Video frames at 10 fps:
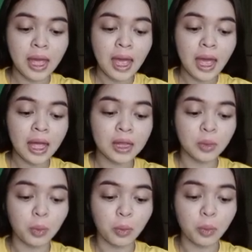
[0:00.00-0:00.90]

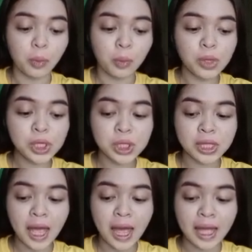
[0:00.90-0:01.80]
And we
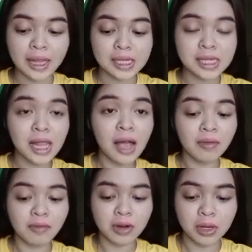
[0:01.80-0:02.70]
should add a
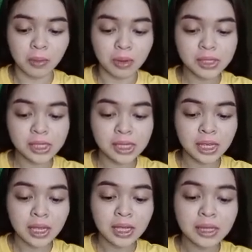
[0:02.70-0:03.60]
slack variables,
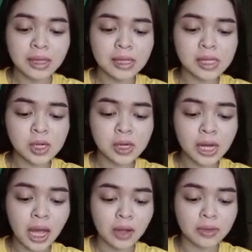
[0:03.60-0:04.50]
then
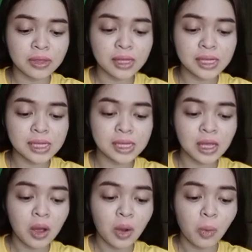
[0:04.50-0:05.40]
turn out this
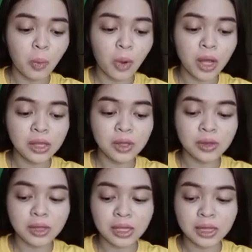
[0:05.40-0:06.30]
one you
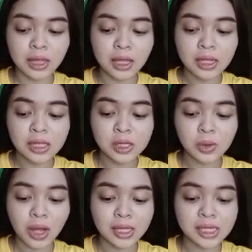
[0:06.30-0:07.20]
need
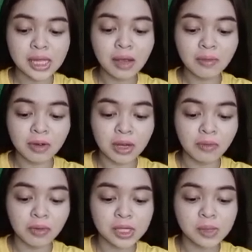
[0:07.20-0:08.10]
to add slack
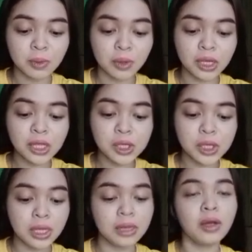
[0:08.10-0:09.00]
variables for each
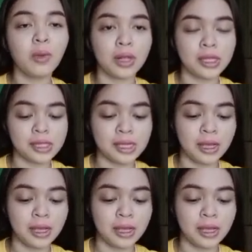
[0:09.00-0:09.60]
inequality.